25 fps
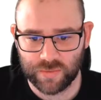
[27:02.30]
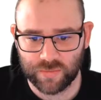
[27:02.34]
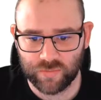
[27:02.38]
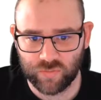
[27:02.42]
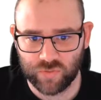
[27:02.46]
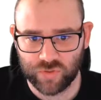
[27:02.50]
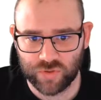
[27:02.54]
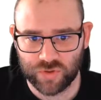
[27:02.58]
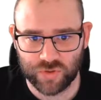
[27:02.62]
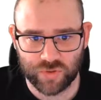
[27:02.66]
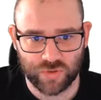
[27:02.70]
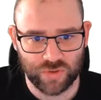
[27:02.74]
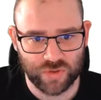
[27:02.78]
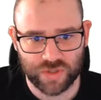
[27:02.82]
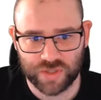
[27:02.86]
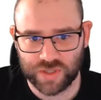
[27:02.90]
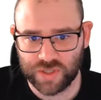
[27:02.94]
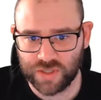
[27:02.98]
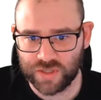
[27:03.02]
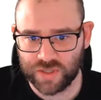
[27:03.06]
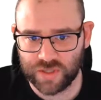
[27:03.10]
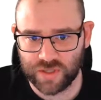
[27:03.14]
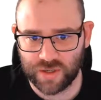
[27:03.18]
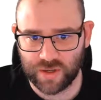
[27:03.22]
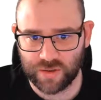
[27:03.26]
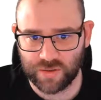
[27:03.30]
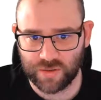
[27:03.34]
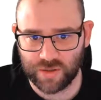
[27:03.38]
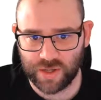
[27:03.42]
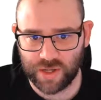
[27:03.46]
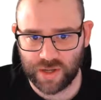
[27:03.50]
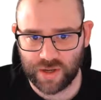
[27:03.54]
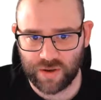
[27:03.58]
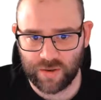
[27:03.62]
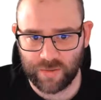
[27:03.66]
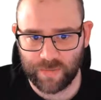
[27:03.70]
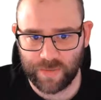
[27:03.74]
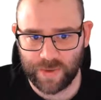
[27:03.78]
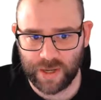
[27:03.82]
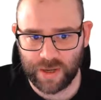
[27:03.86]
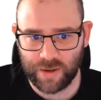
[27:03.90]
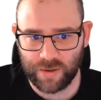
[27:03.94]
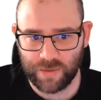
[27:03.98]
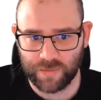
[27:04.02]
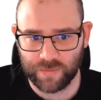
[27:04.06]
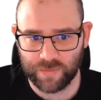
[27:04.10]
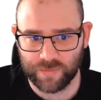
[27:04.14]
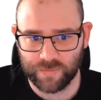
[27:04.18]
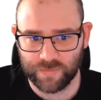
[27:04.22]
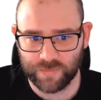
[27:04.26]
resources I don't care
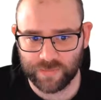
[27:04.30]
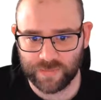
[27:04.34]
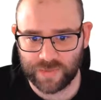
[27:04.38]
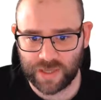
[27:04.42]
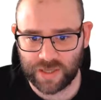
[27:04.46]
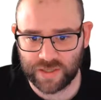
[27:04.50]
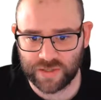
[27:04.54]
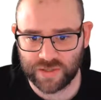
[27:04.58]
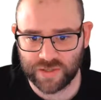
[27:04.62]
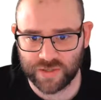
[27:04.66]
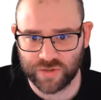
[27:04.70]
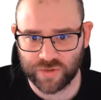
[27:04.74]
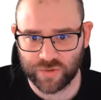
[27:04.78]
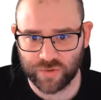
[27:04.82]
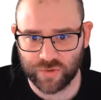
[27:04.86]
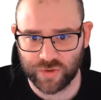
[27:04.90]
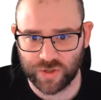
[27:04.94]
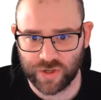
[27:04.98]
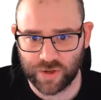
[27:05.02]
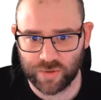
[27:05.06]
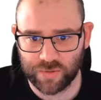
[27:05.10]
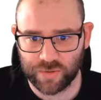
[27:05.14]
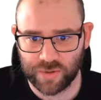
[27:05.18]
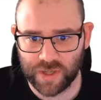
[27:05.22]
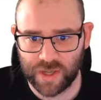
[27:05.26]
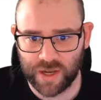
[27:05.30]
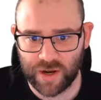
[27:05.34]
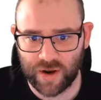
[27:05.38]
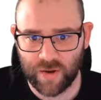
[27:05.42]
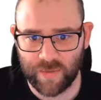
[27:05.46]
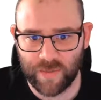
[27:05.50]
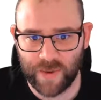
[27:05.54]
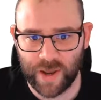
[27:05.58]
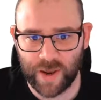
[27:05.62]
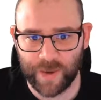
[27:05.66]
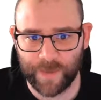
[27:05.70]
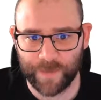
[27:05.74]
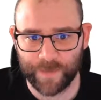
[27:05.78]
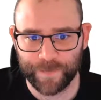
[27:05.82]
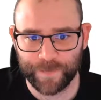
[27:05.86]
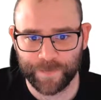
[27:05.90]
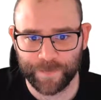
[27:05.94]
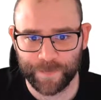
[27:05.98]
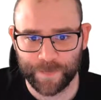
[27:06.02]
about. Data store I don't care about.